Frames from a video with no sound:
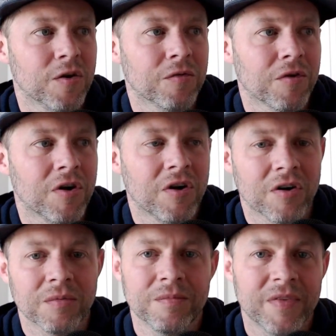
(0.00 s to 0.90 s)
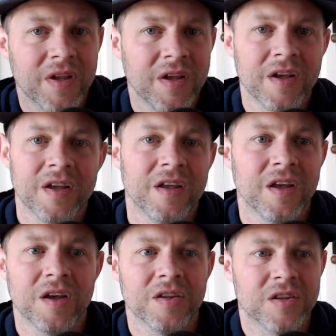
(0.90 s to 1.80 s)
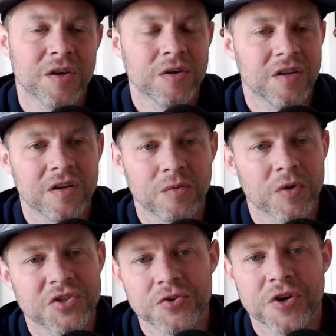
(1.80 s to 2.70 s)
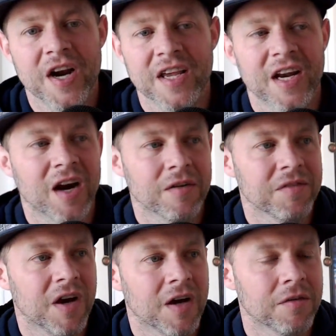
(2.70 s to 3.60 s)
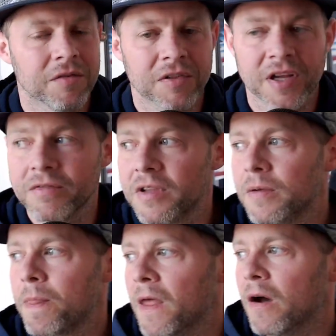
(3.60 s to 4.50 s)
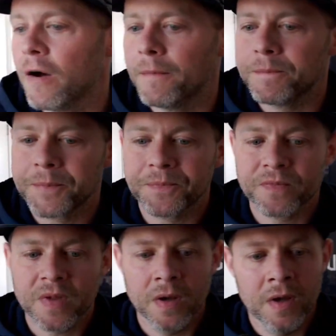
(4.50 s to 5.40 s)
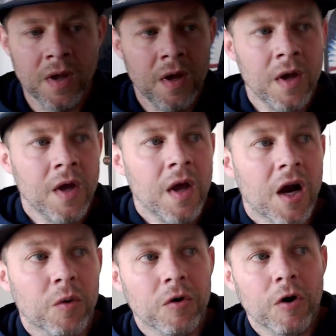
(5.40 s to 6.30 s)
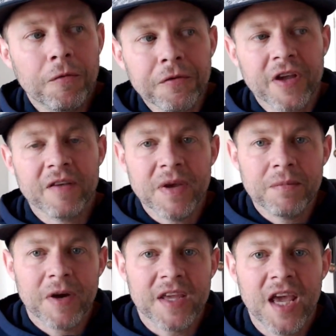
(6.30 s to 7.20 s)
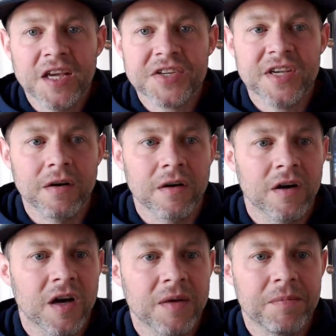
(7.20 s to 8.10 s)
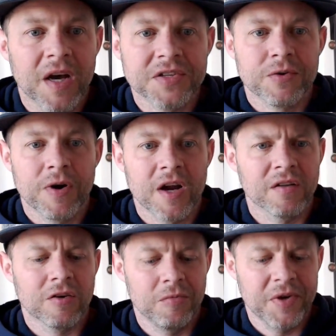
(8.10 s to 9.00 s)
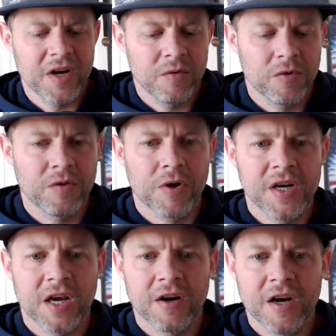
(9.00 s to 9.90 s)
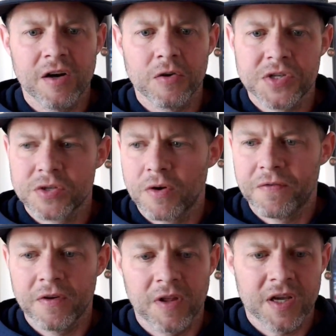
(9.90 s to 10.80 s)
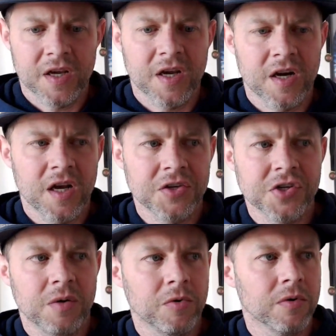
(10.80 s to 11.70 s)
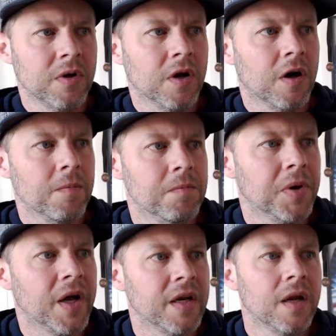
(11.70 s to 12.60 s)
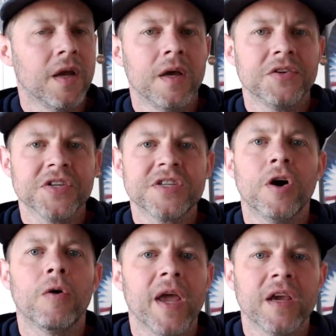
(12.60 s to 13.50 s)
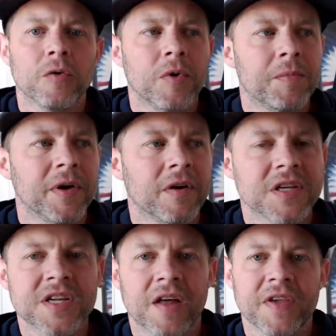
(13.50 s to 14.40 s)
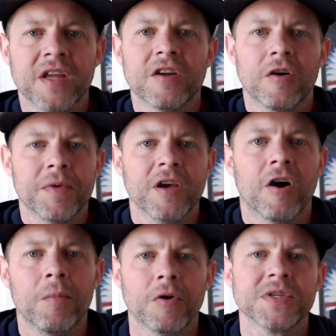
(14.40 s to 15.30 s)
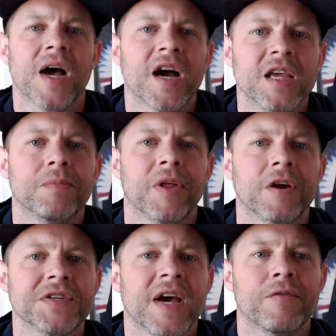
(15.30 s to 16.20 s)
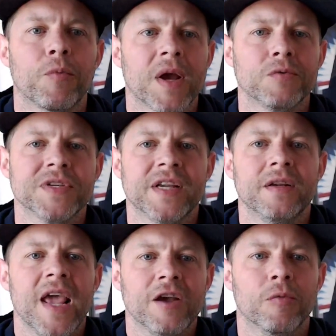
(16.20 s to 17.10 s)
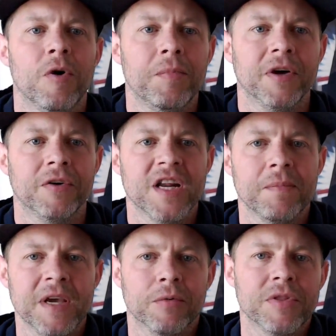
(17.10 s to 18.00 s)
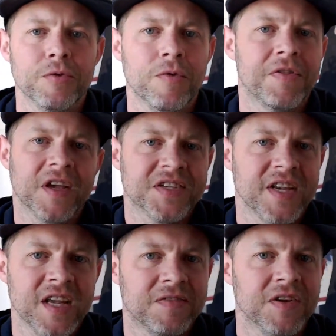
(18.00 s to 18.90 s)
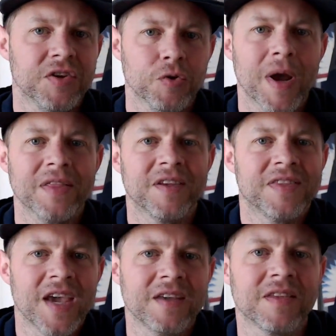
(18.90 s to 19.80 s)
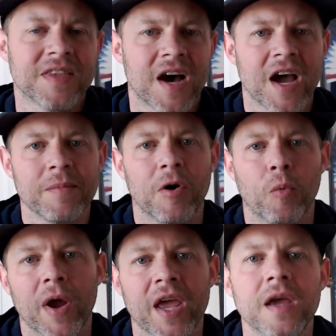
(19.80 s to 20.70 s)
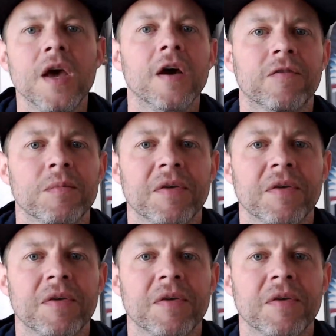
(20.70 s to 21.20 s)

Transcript: overall, to what you're trying to get out of the lift. Well, hopefully I've made my case here. I bounced around a little bit. I didn't really write down any notes, so I feel like I kind of got jumbled. But just know ankle mobility is not the end-all, be-all. Most hockey players have the requisite ankle mobility to be able to do the things they need to do. And to take the time away from